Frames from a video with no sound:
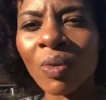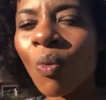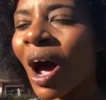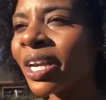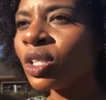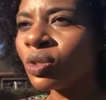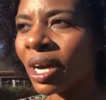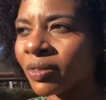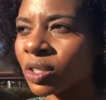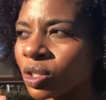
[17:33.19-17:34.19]
Why did you
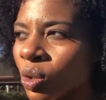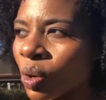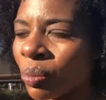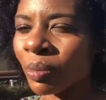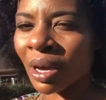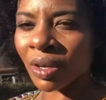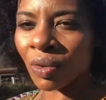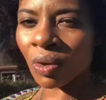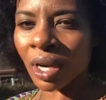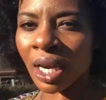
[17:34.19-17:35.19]
have to show up at my
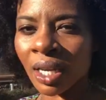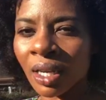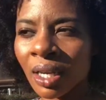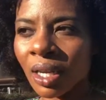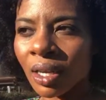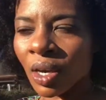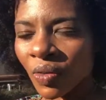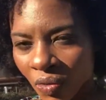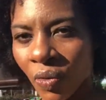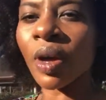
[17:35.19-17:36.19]
door and
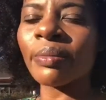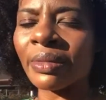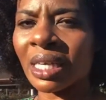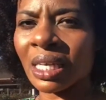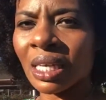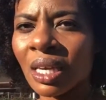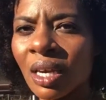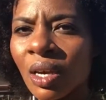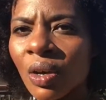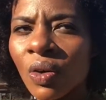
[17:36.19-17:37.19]
confront me
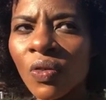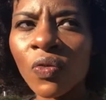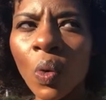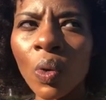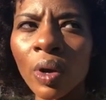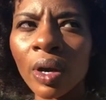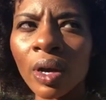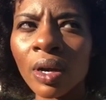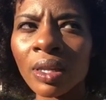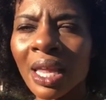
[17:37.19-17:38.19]

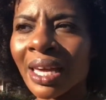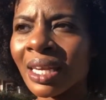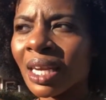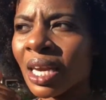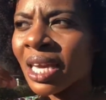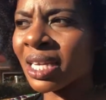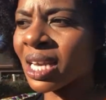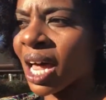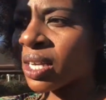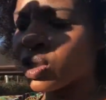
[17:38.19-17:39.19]
for like
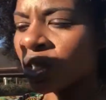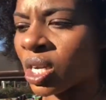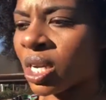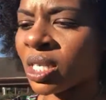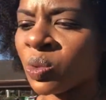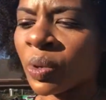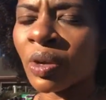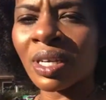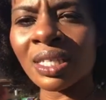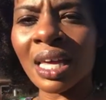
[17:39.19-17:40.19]
acknowledging an
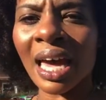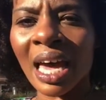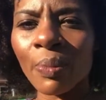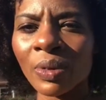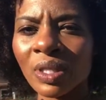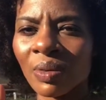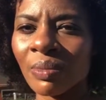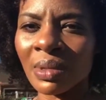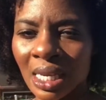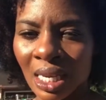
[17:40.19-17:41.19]
experience that happened to
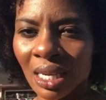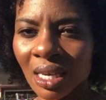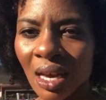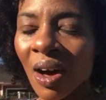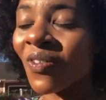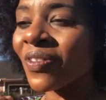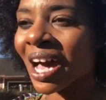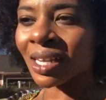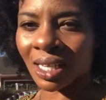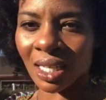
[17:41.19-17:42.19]
me, a
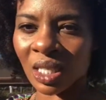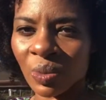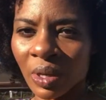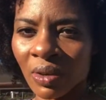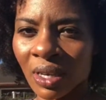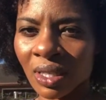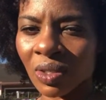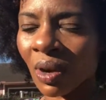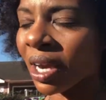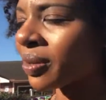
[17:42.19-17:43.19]
valid
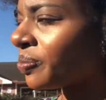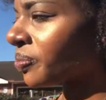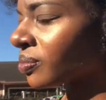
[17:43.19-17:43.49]
experience, right?